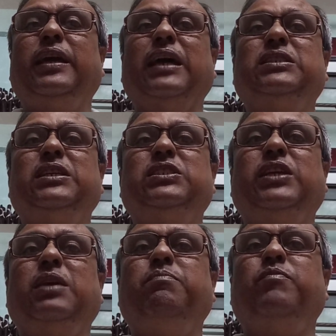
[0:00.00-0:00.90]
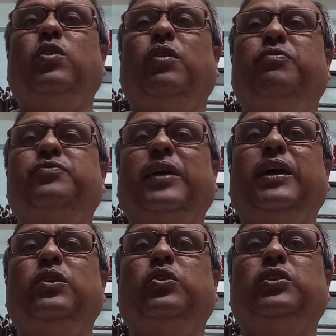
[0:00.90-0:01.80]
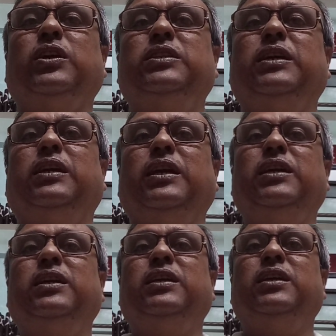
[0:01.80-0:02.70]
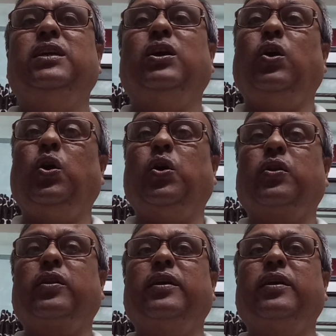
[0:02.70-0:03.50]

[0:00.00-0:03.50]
gassy seam of second or third degree or